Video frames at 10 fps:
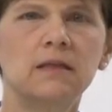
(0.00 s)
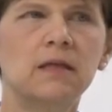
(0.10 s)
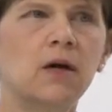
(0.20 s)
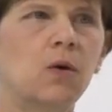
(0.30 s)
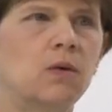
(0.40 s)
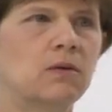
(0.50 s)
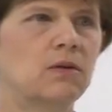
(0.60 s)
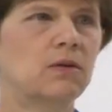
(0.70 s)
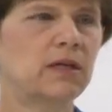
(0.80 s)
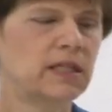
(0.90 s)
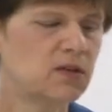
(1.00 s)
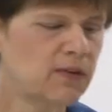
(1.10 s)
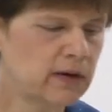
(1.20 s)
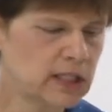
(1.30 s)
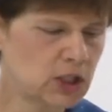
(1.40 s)
No, it's
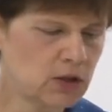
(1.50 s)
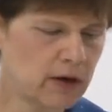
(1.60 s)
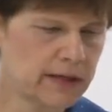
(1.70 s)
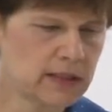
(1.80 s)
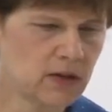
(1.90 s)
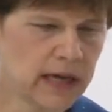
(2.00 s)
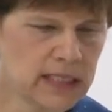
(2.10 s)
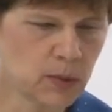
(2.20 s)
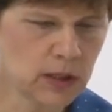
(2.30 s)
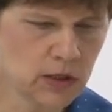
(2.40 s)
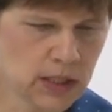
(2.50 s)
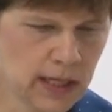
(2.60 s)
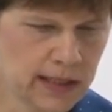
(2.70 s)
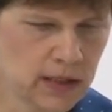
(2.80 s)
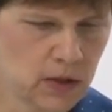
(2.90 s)
very short, so that's what they're
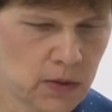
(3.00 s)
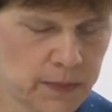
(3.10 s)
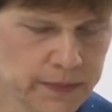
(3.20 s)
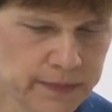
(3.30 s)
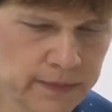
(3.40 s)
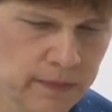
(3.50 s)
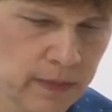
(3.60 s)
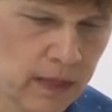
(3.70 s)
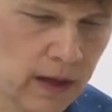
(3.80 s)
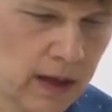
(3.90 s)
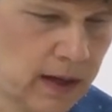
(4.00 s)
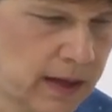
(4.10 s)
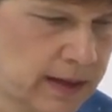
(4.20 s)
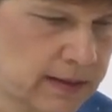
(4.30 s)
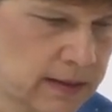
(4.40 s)
telling you.
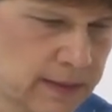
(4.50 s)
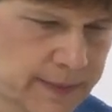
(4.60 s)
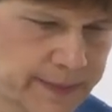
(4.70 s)
And